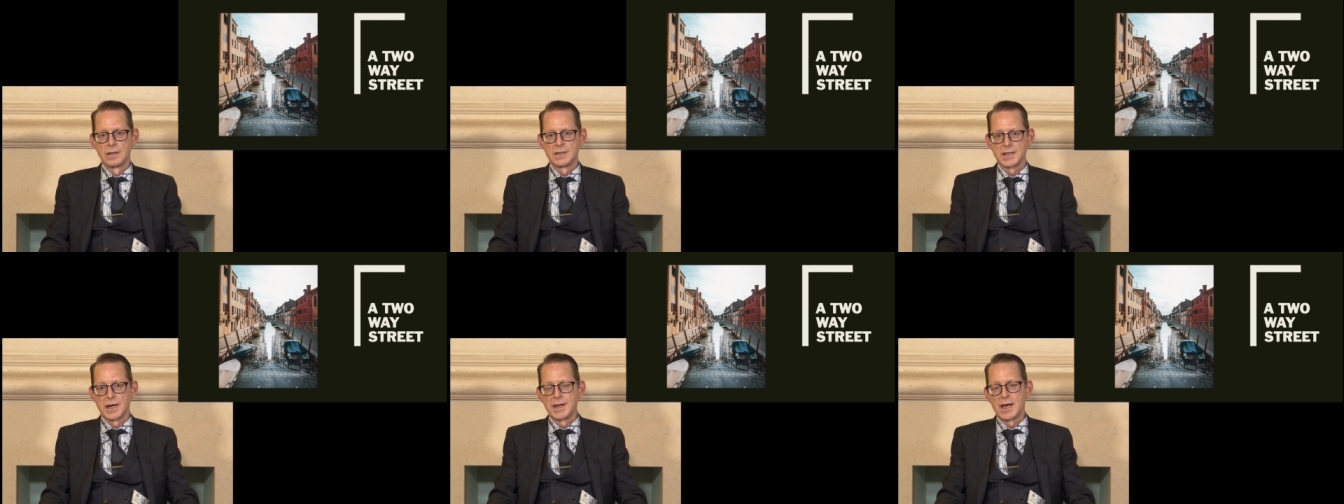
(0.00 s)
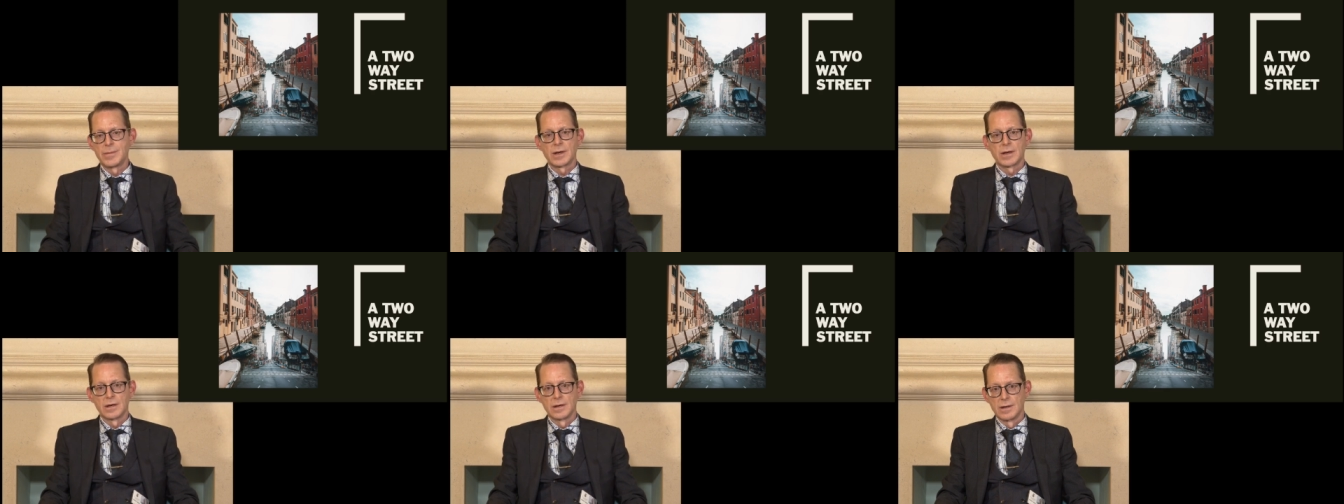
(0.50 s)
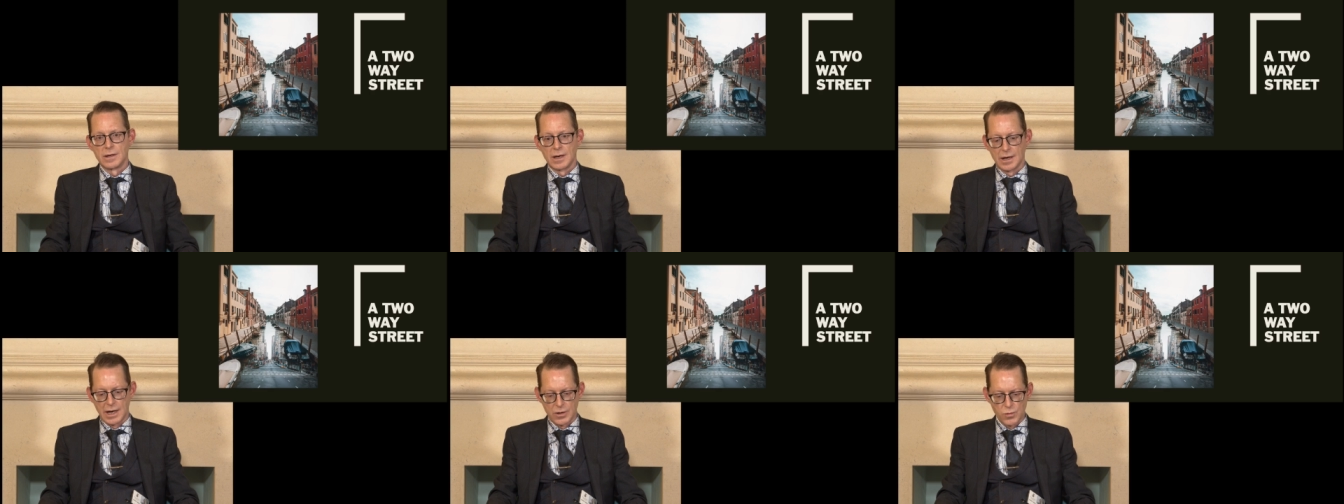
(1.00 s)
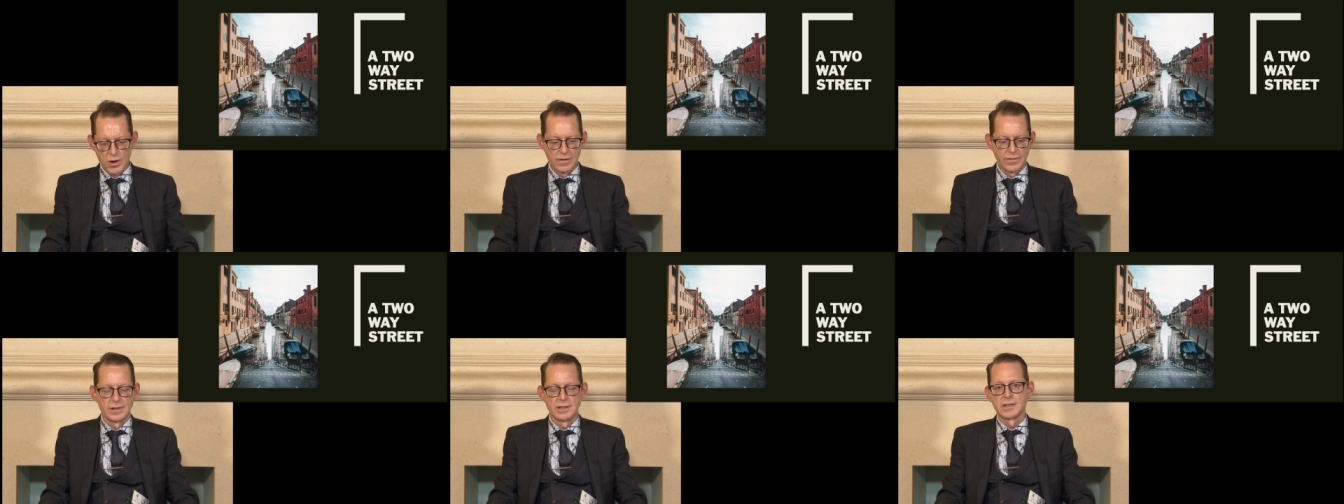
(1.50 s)
dynamic, and
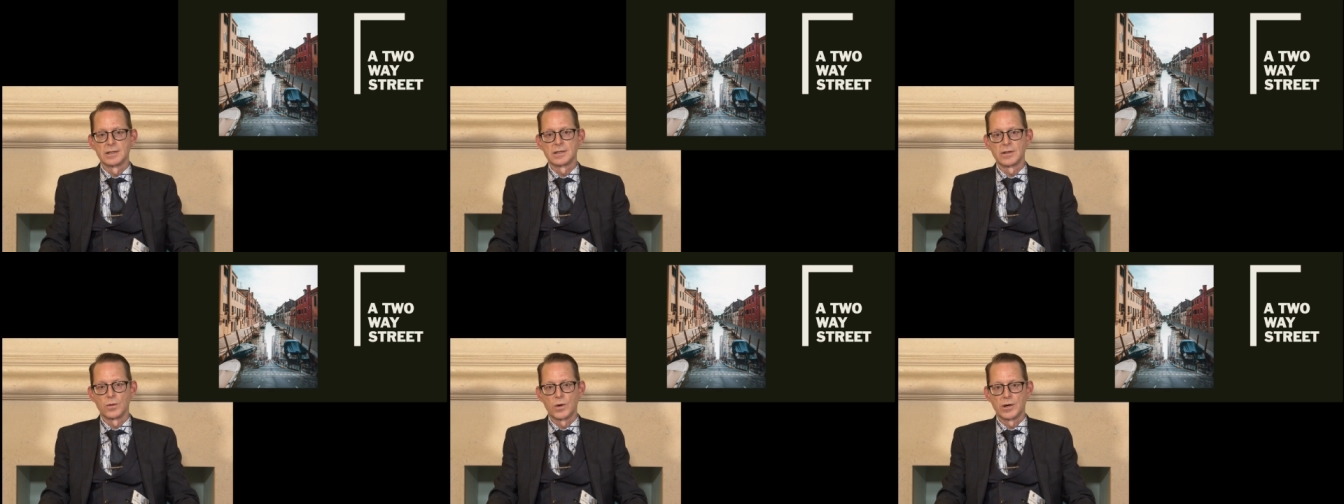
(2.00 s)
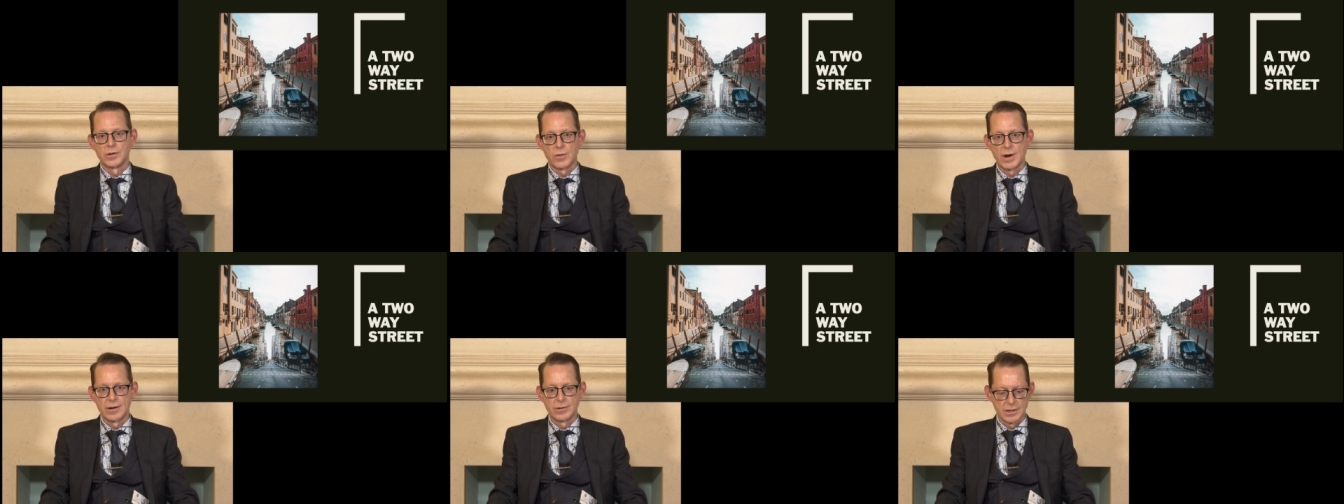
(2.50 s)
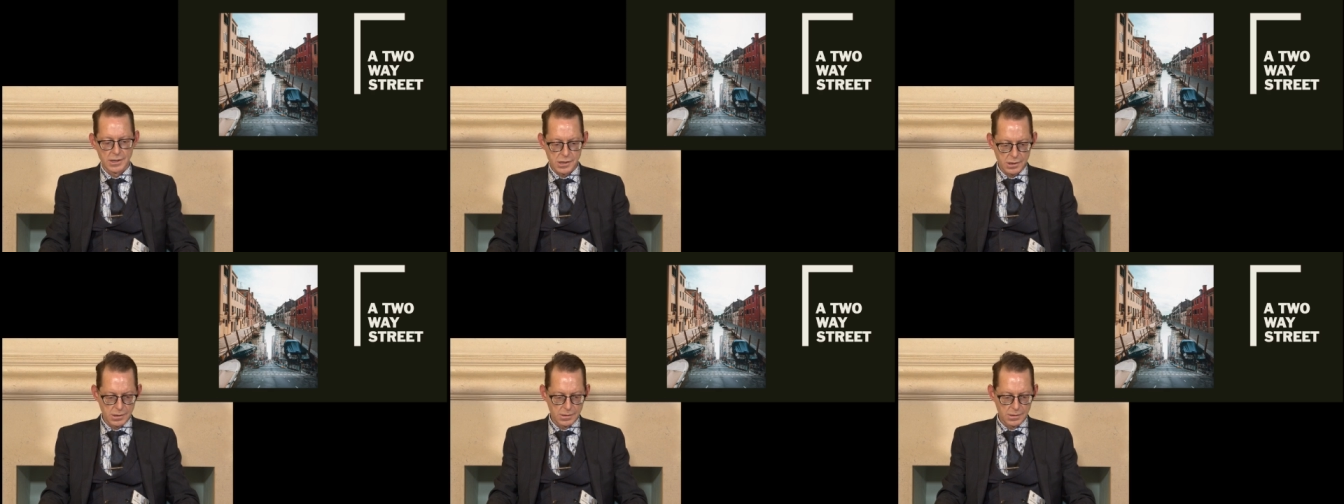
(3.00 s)
relevant to the world around us.